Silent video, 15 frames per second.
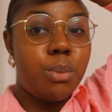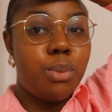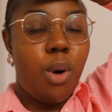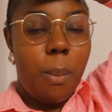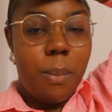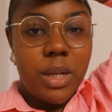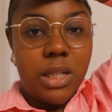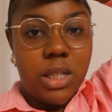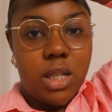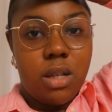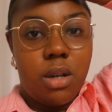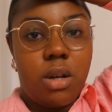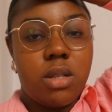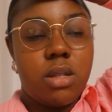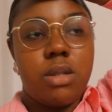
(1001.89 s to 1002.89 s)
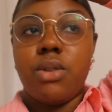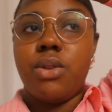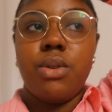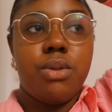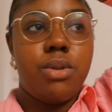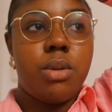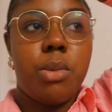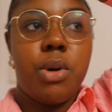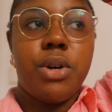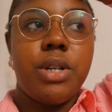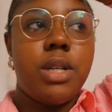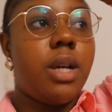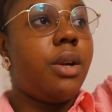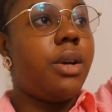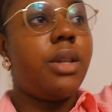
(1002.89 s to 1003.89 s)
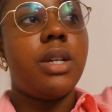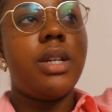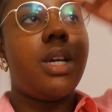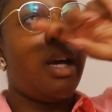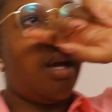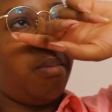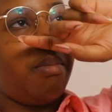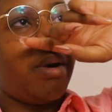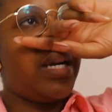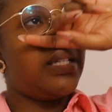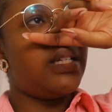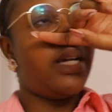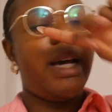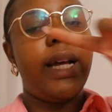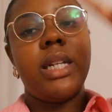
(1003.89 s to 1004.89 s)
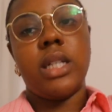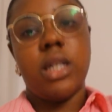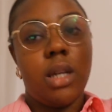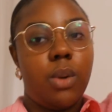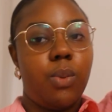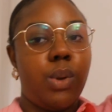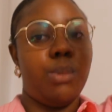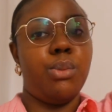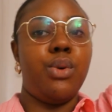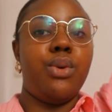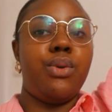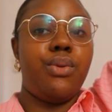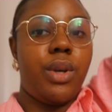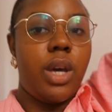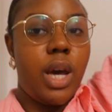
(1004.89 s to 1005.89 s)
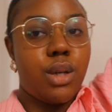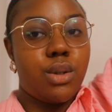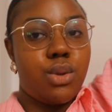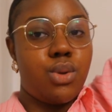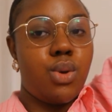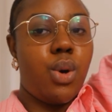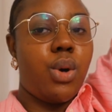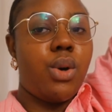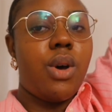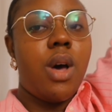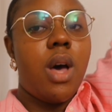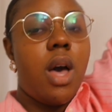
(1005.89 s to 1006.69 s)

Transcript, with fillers: properly because you know tomorrow is another day bright and early we move yeah so